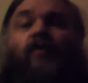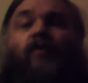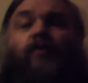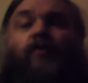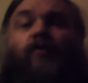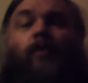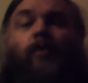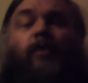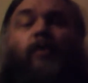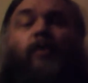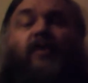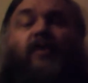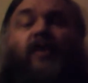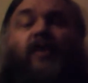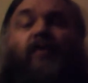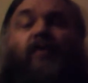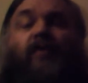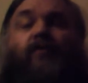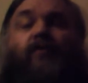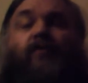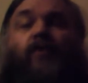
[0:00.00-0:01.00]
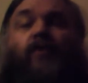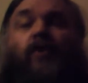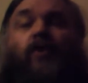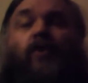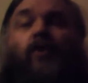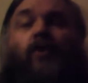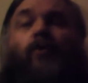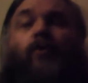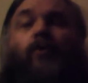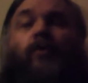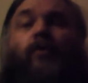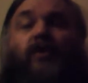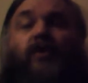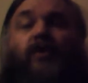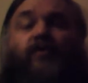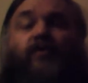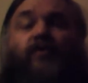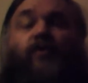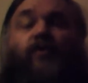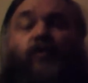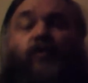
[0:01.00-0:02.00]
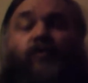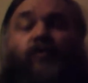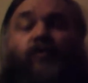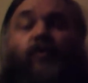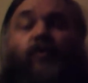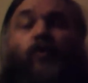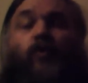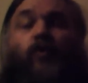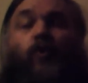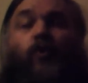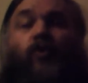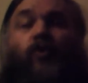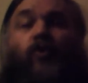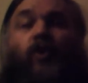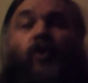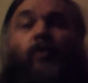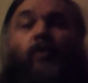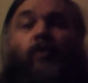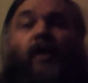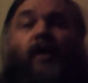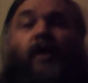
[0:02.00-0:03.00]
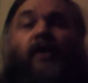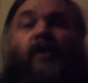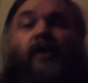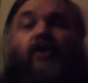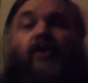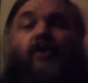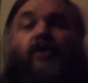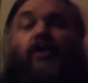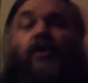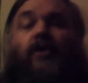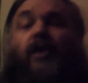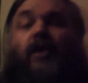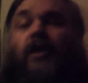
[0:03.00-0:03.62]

There's probably stuff which is for your denomination,